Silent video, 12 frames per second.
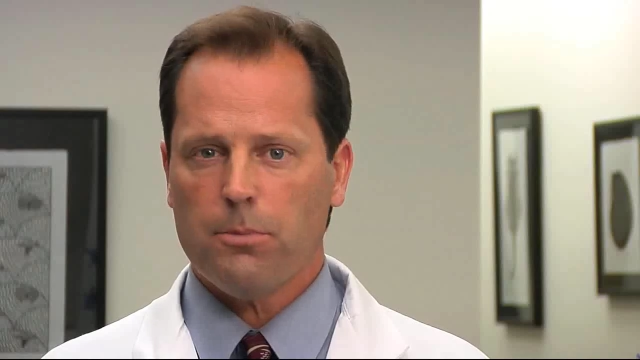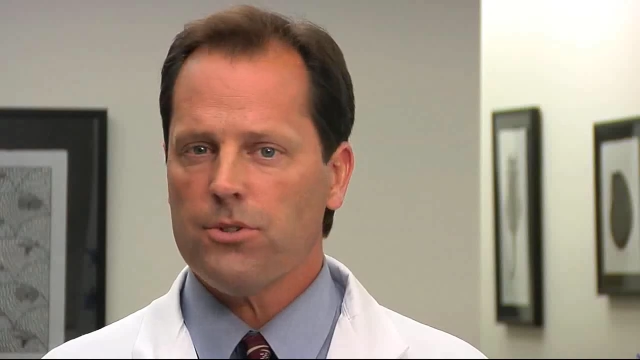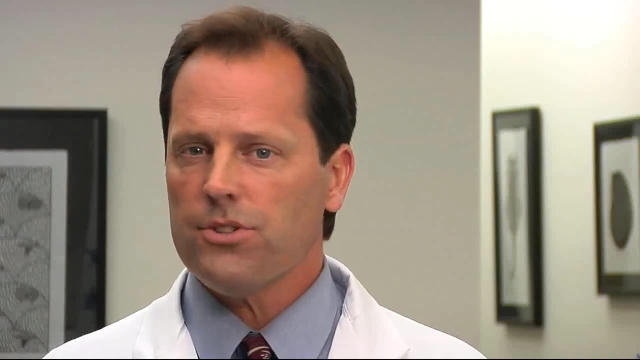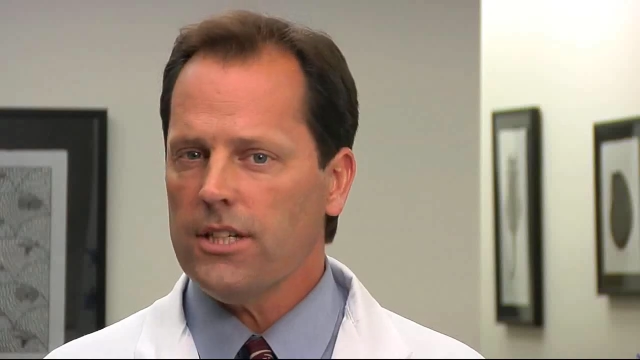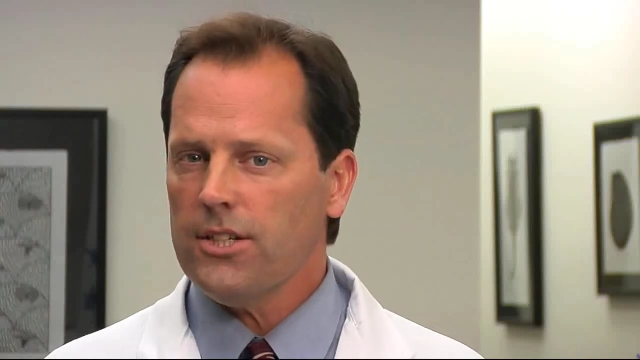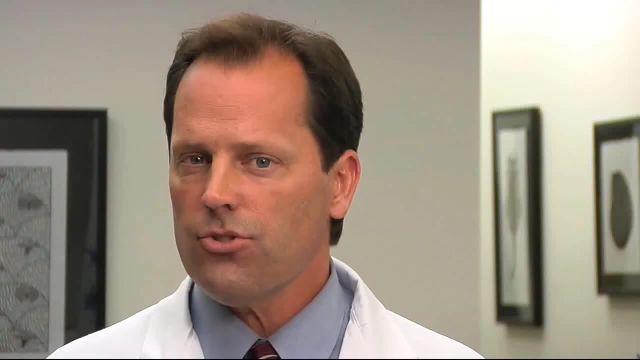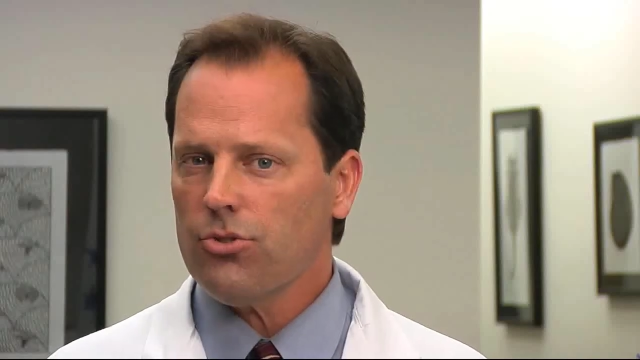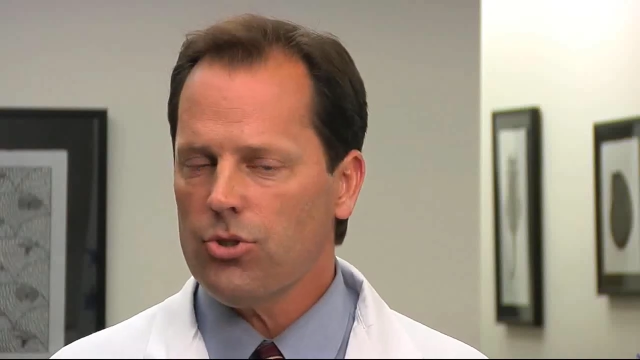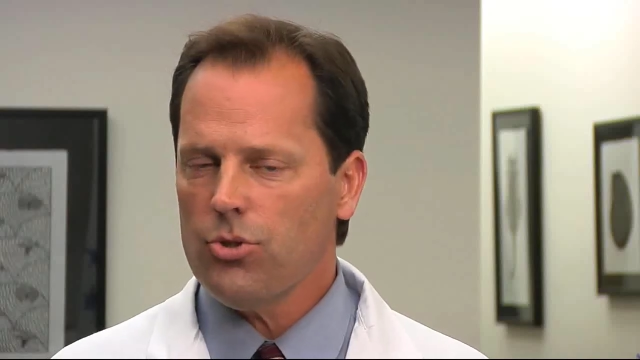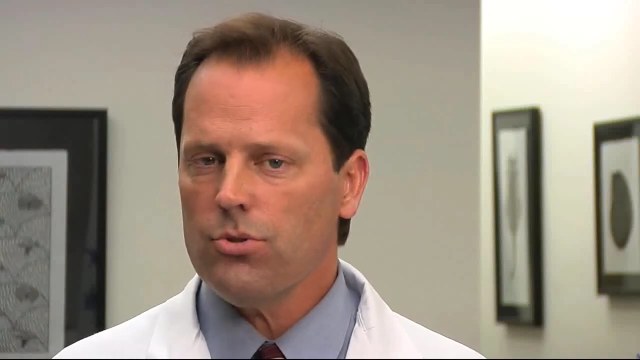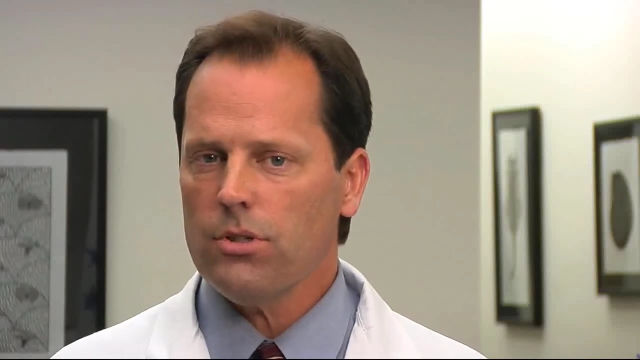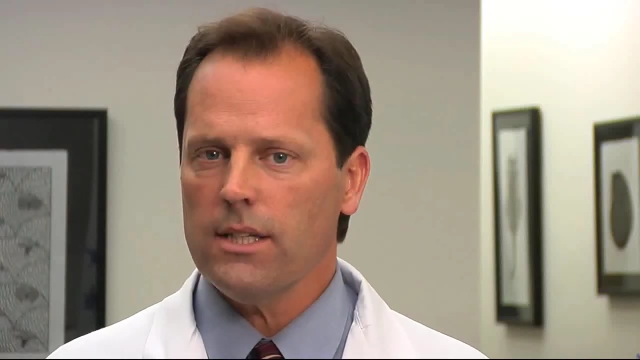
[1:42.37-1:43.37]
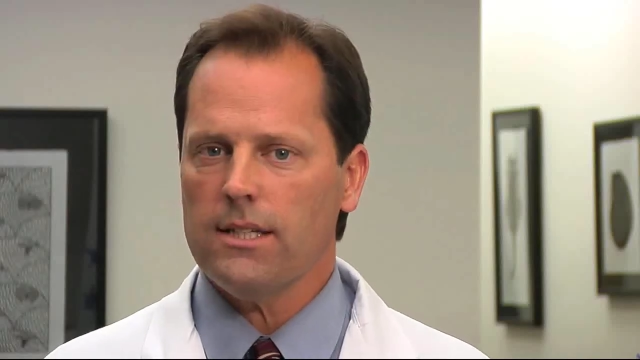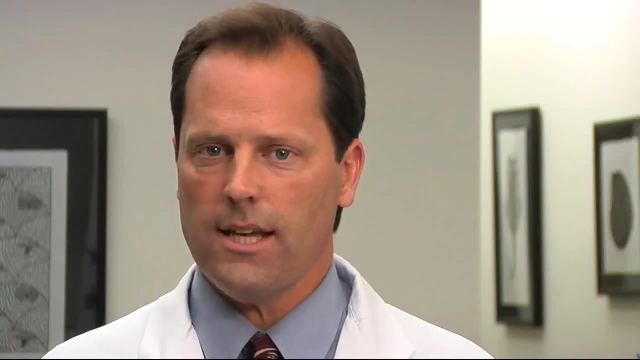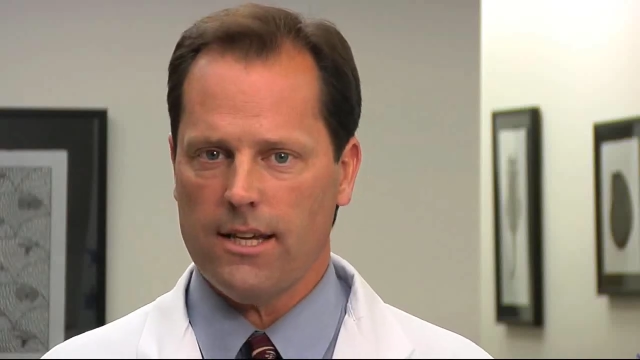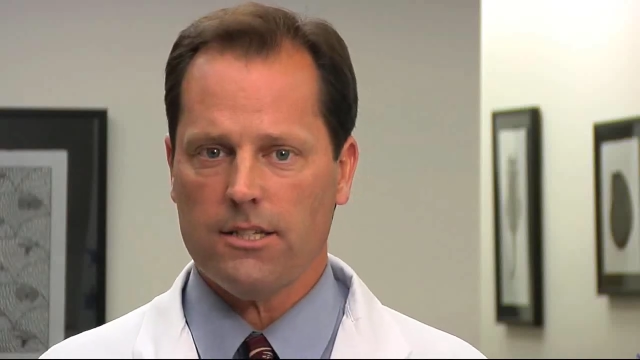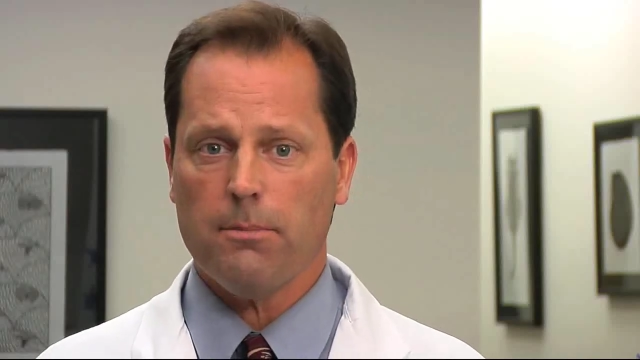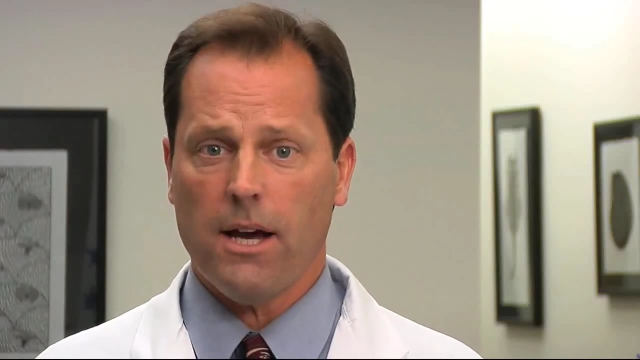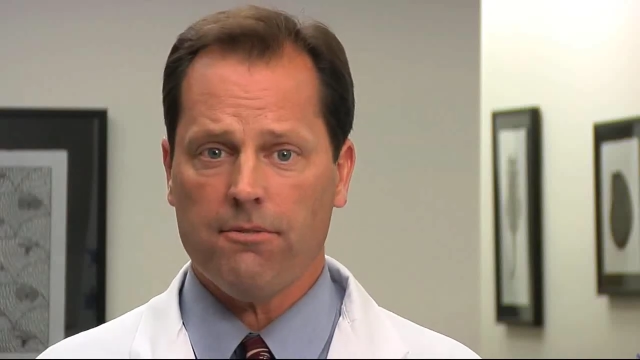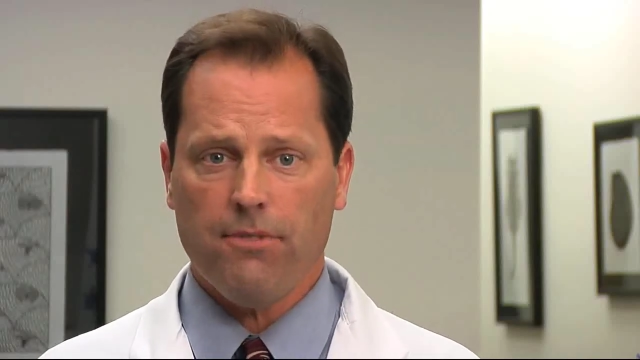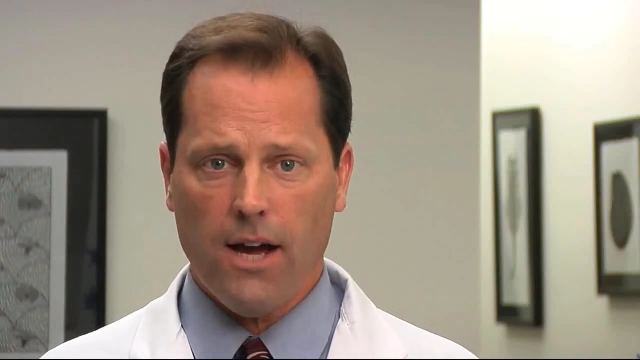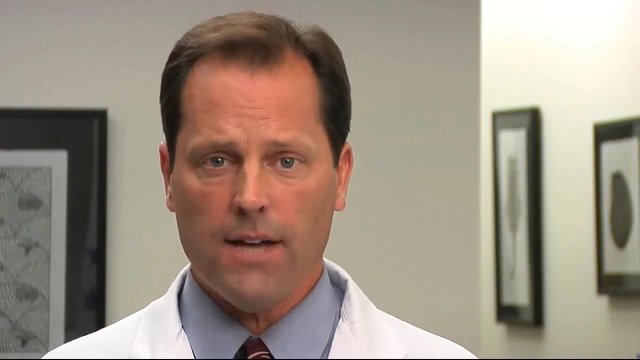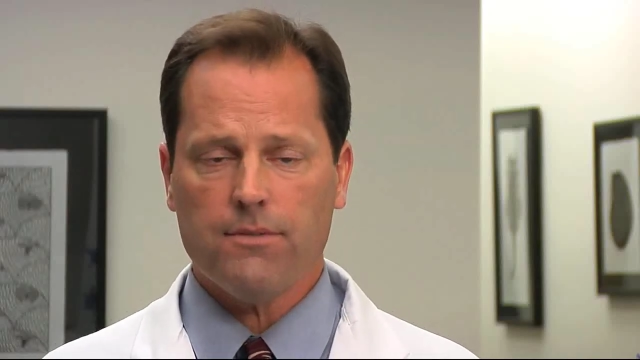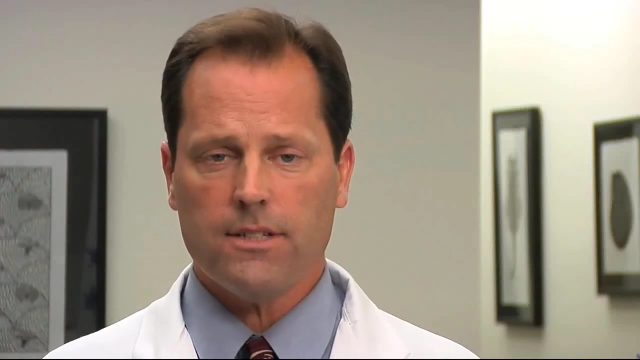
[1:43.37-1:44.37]
The procedure usually takes about
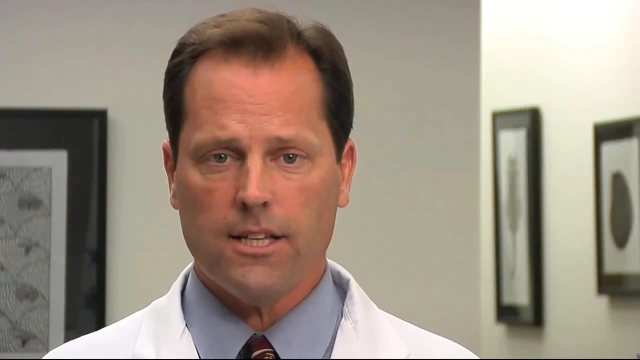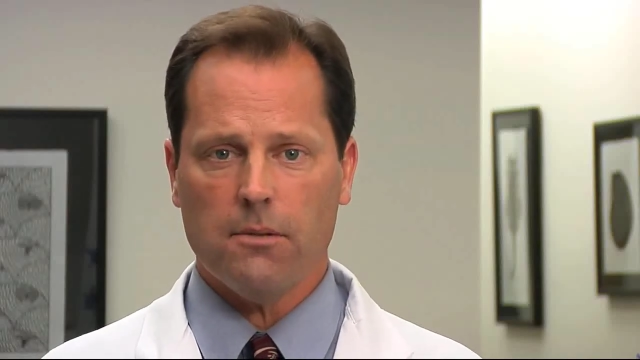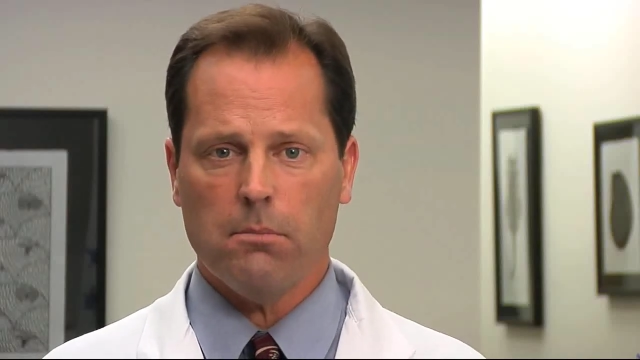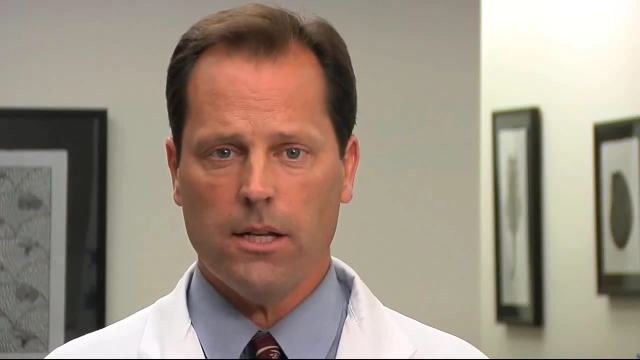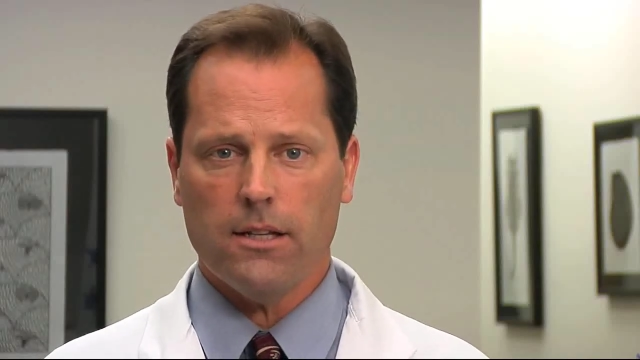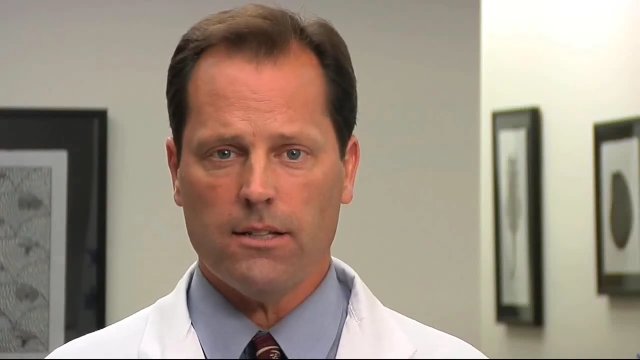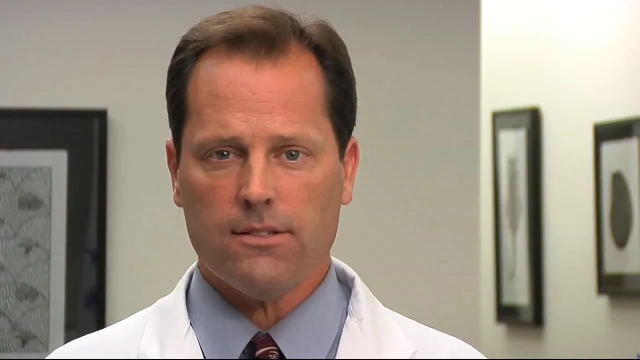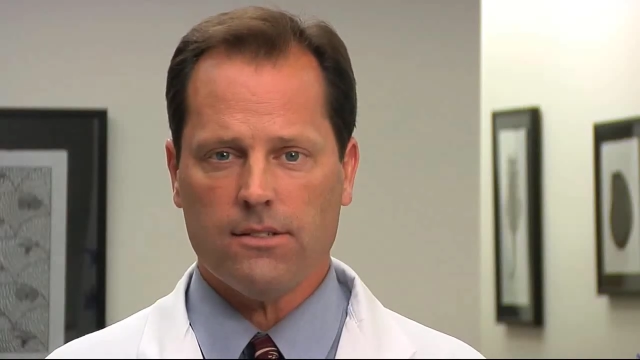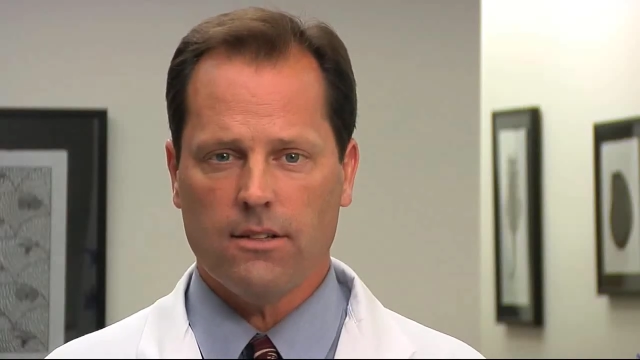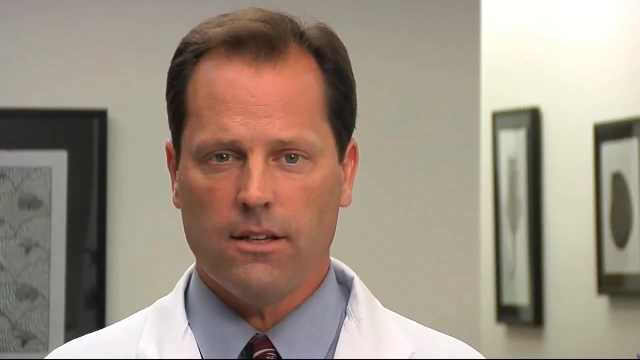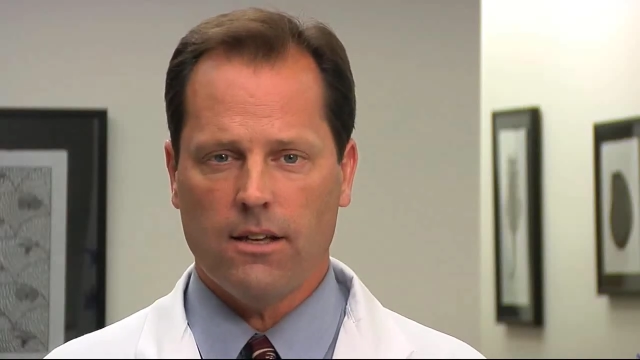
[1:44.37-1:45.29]
5 to 10 minutes.